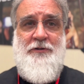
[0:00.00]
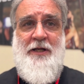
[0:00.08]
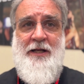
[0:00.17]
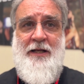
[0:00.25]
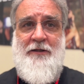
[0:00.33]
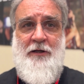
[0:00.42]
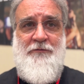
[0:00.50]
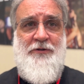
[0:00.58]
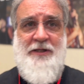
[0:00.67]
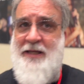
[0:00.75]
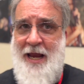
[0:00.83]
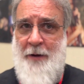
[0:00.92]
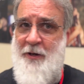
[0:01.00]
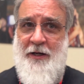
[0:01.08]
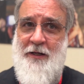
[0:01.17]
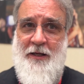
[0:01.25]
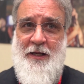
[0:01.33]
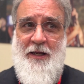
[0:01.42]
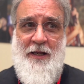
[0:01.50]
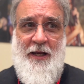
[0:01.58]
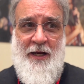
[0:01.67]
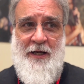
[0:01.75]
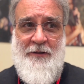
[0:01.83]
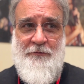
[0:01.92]
It covered the gamut,
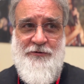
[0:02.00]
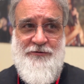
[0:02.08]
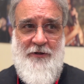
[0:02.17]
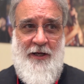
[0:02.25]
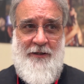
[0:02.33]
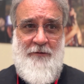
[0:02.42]
and it was like a